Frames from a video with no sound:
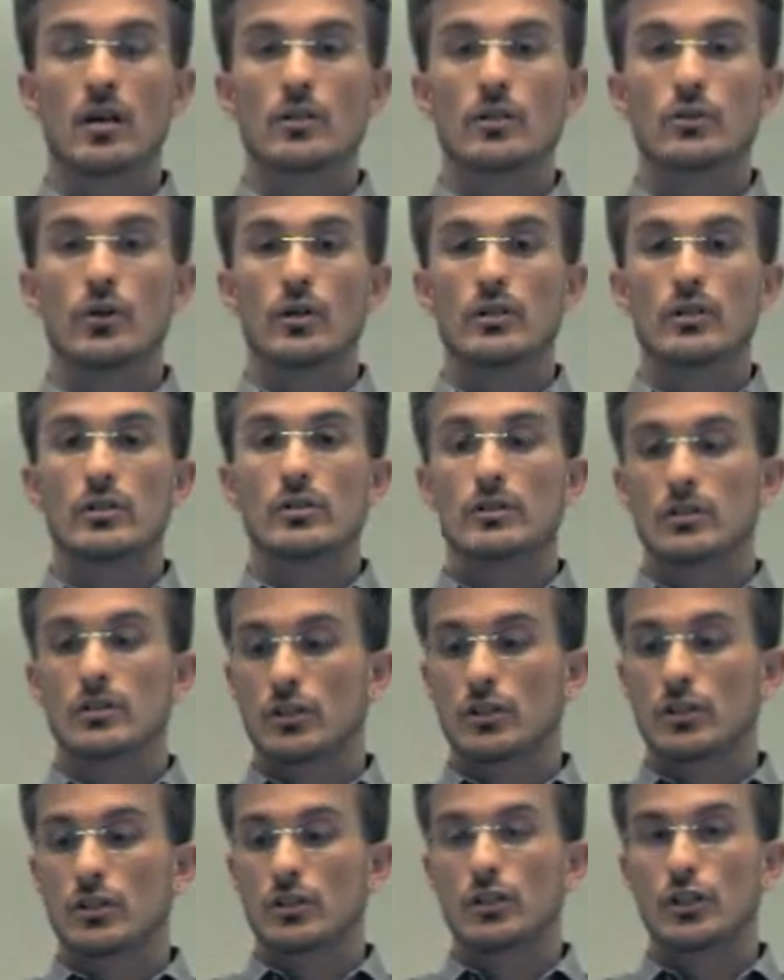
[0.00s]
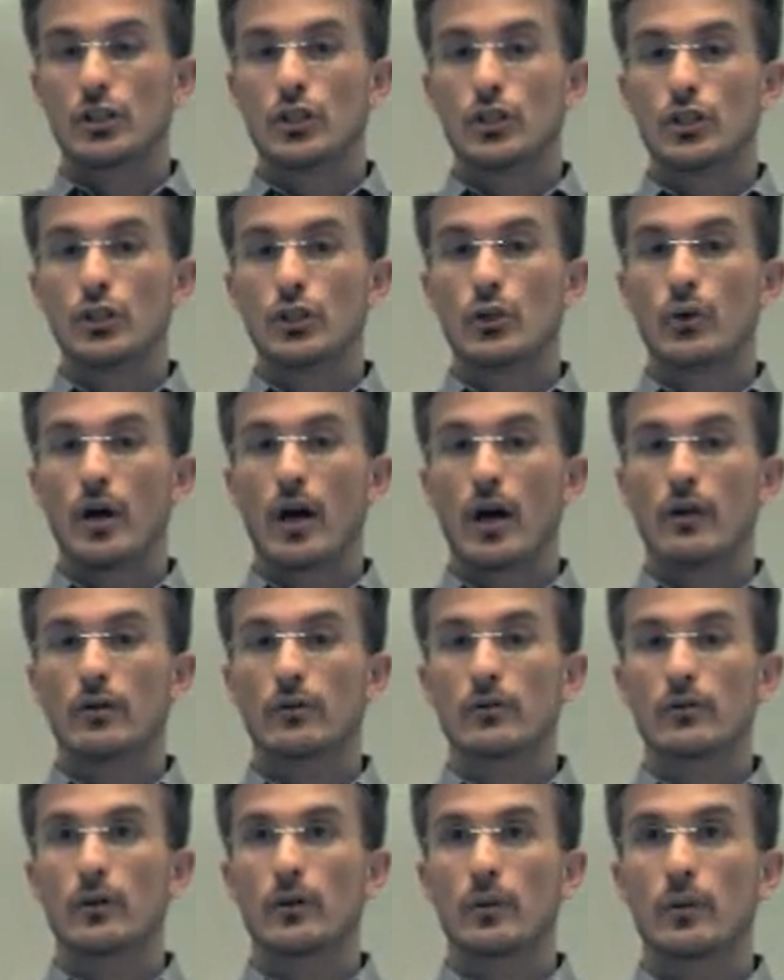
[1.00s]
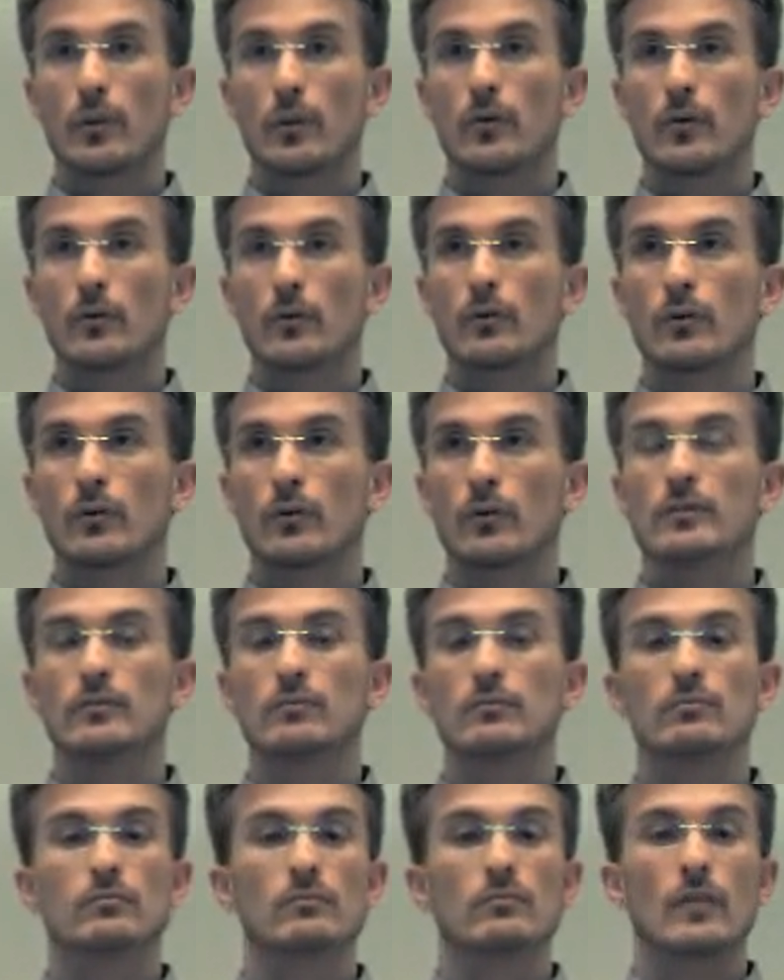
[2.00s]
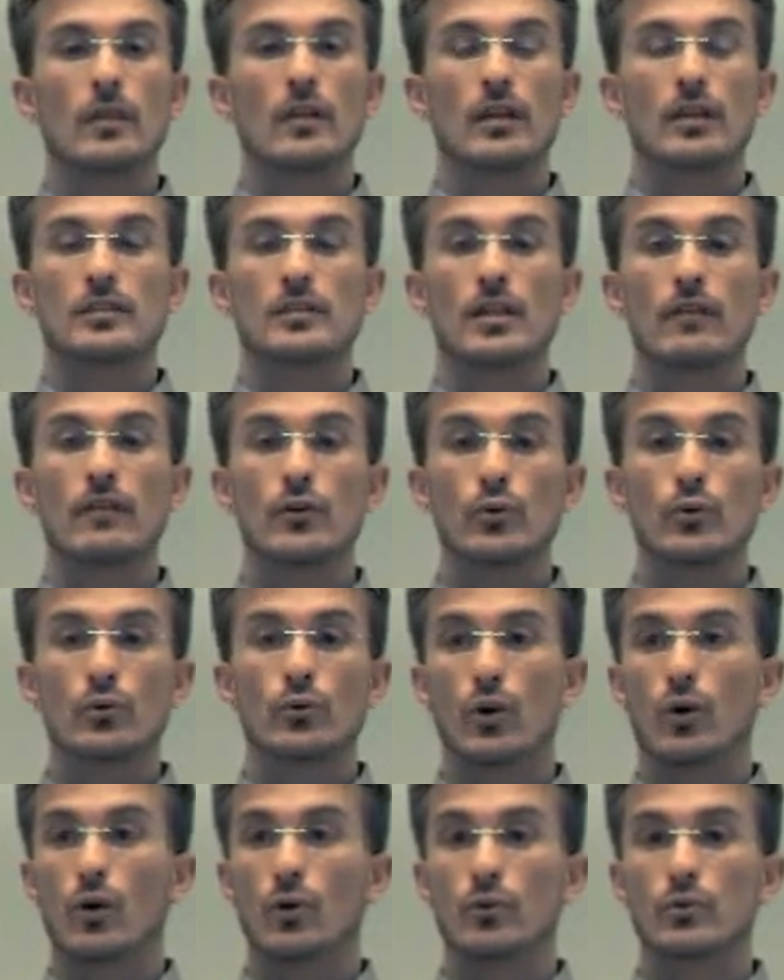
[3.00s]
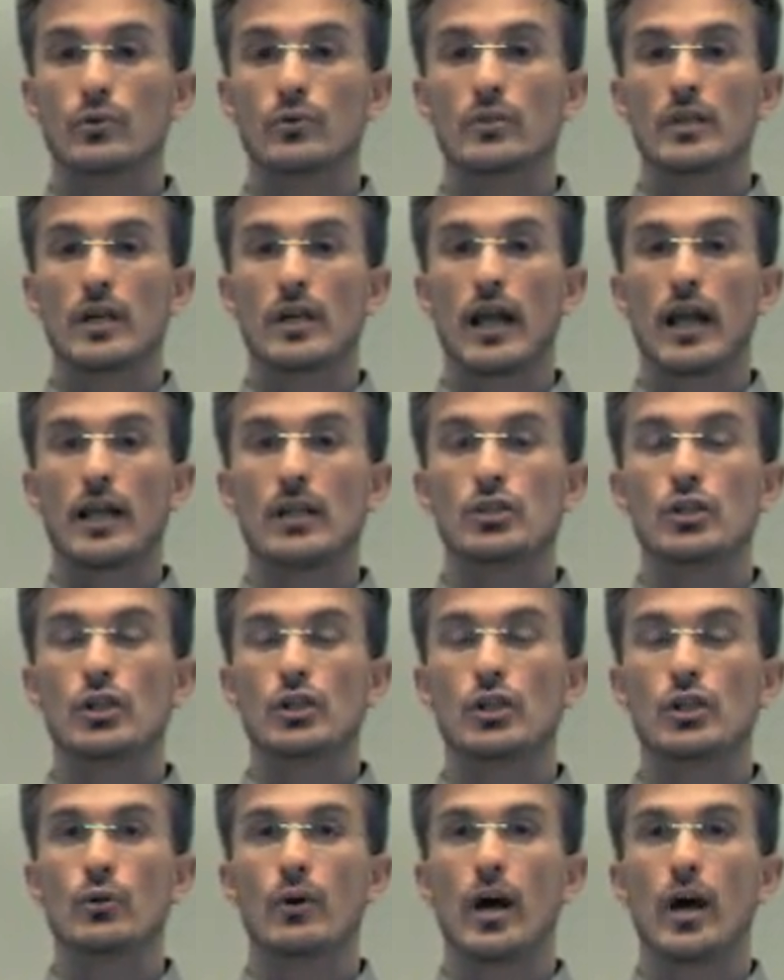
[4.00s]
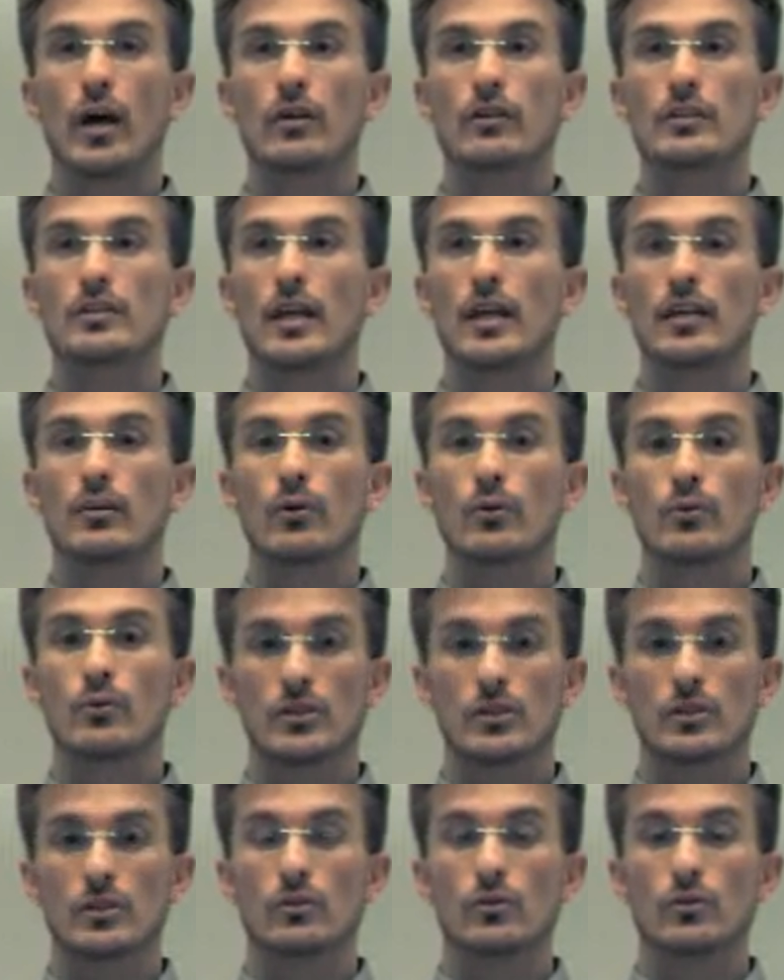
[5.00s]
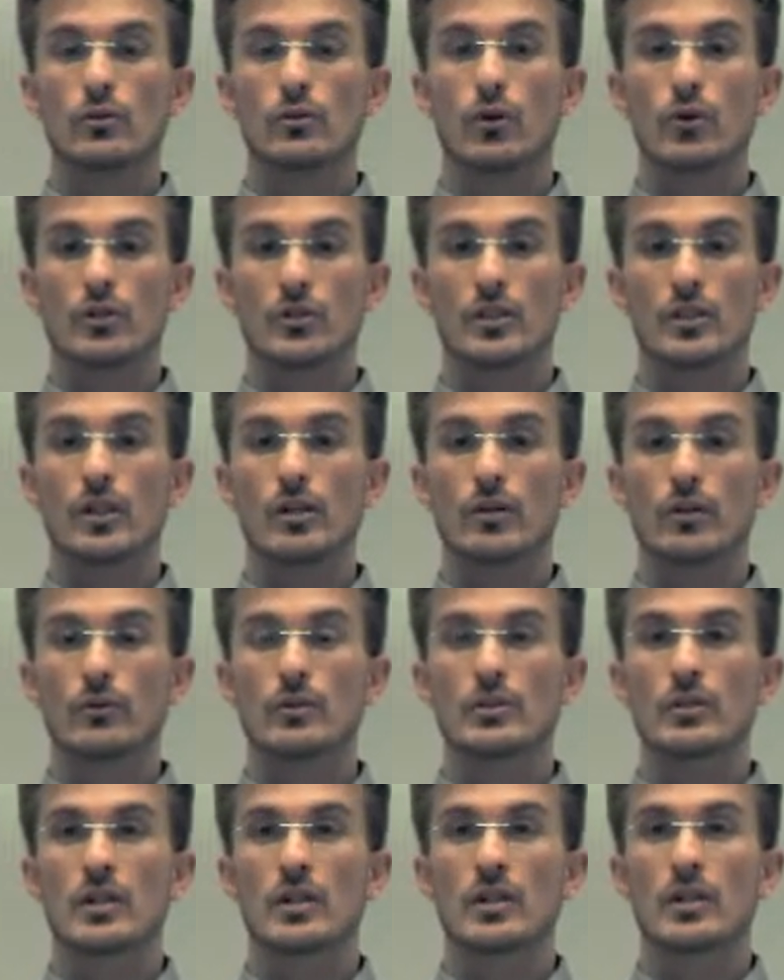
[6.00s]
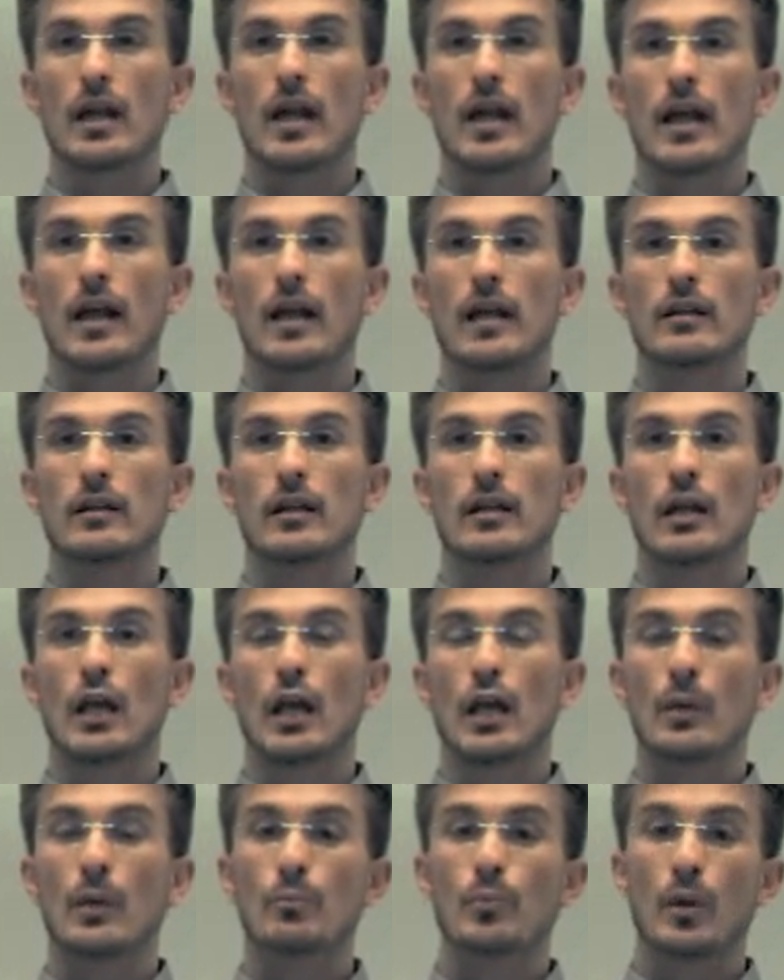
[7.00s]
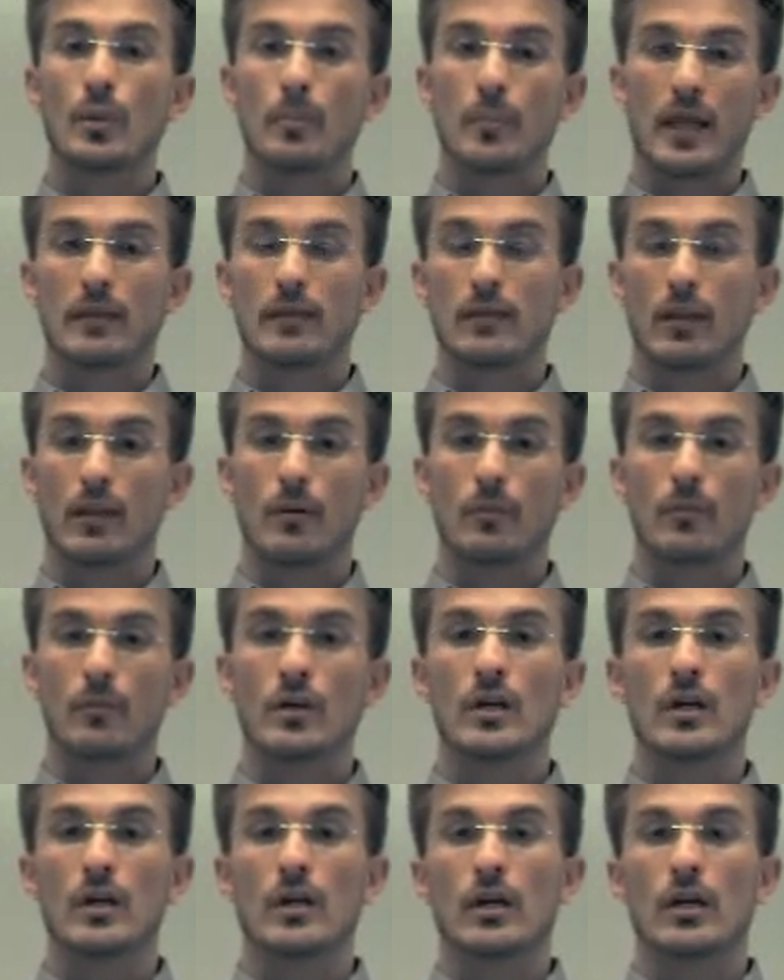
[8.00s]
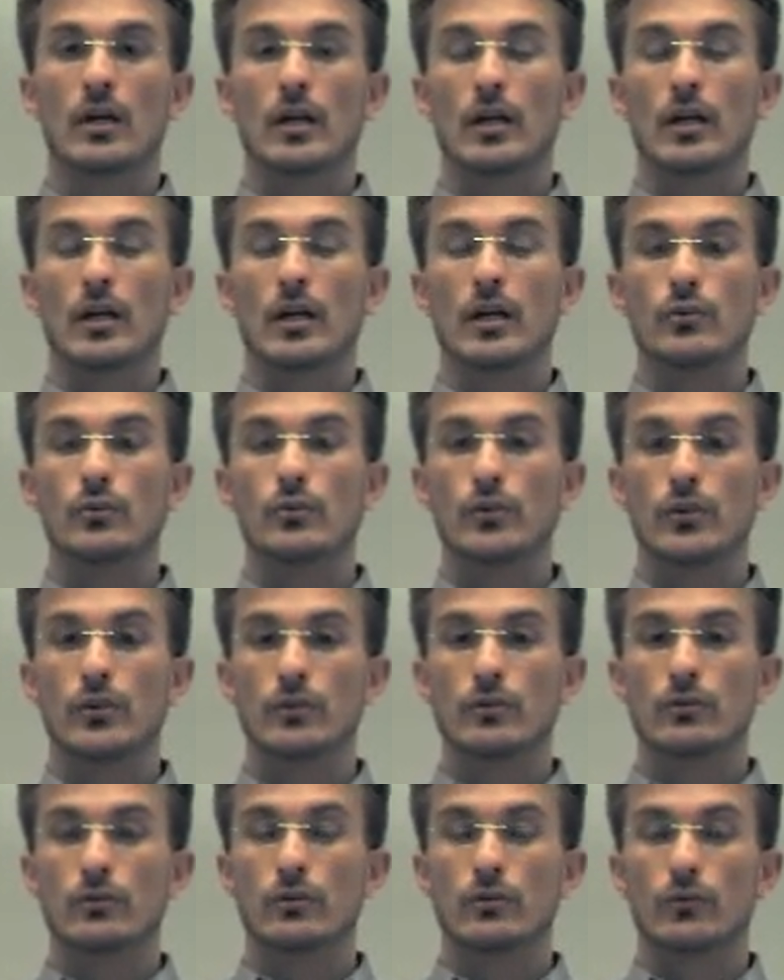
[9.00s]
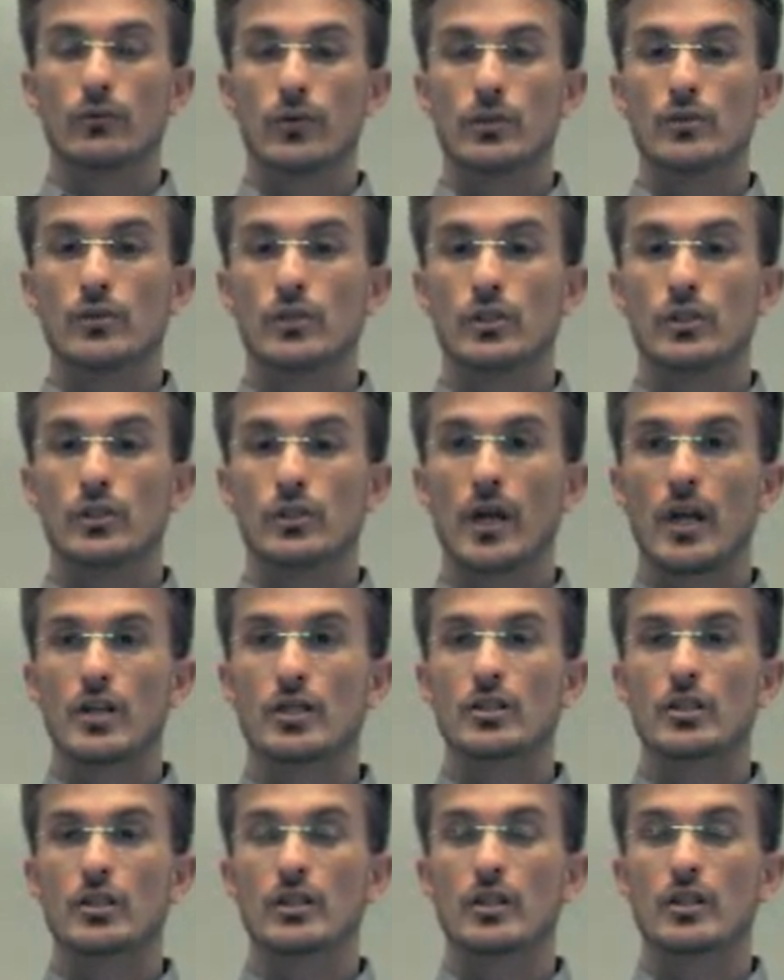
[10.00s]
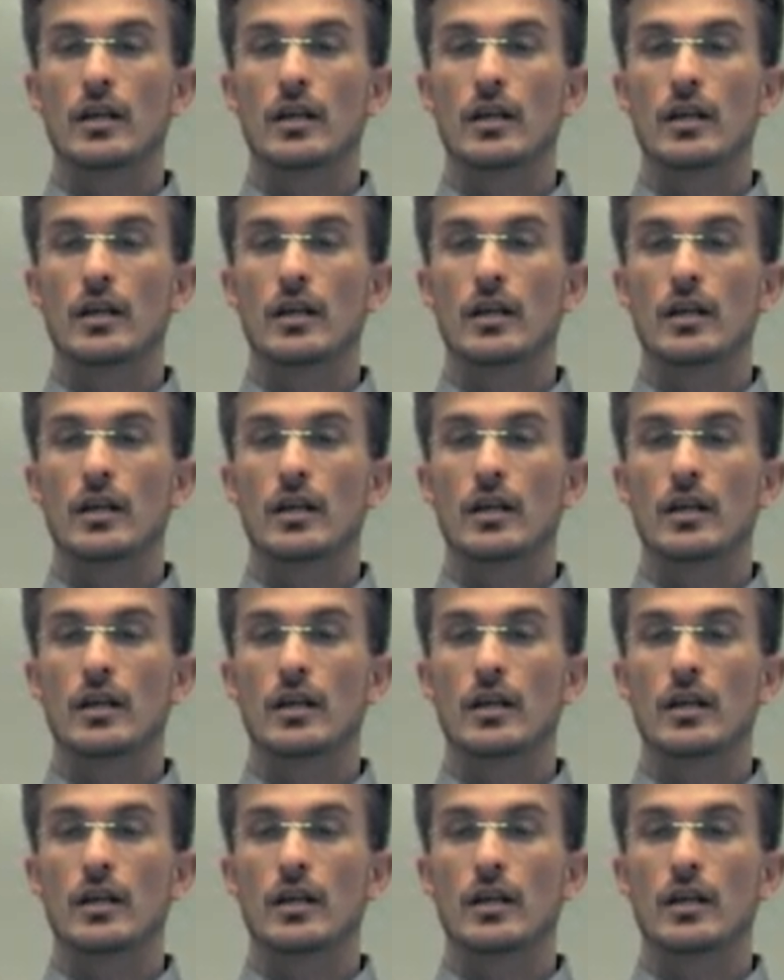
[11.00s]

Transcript: So teaching you how to it's giving you goals and teach you how to take those your skills and implement them into real situation,